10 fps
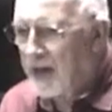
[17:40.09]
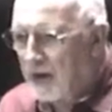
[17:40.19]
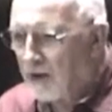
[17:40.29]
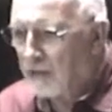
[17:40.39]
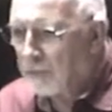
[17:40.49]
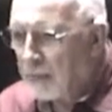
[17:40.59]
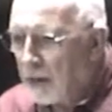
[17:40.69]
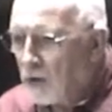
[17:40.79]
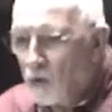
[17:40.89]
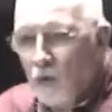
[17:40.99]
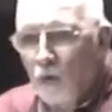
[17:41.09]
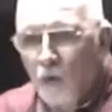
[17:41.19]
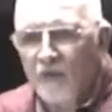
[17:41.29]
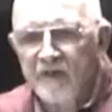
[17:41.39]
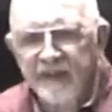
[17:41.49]
here, who
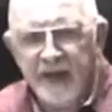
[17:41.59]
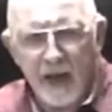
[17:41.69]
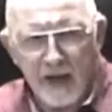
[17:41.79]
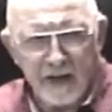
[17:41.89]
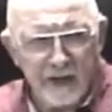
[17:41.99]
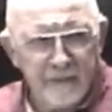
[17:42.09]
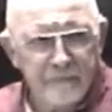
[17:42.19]
were the dead?